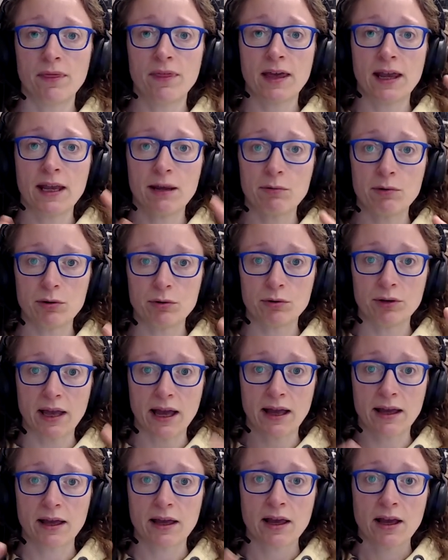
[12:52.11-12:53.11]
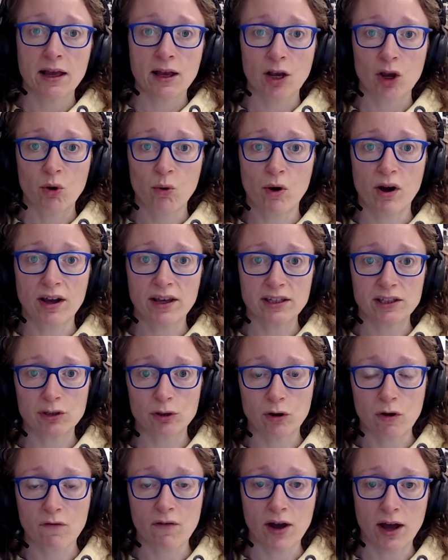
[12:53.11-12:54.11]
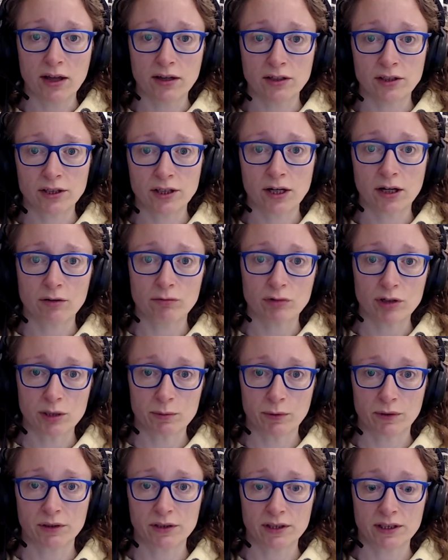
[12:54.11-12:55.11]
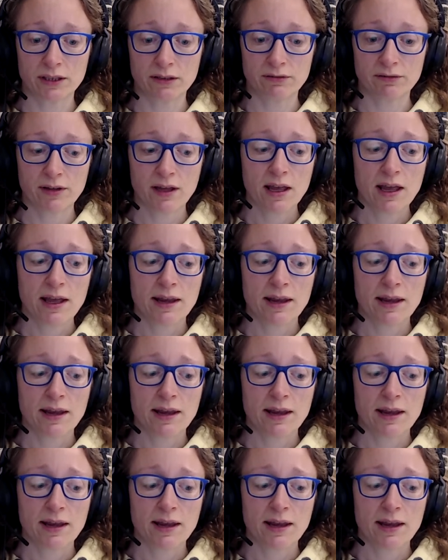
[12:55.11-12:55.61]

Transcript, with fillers: they will get quite sort of under responsive.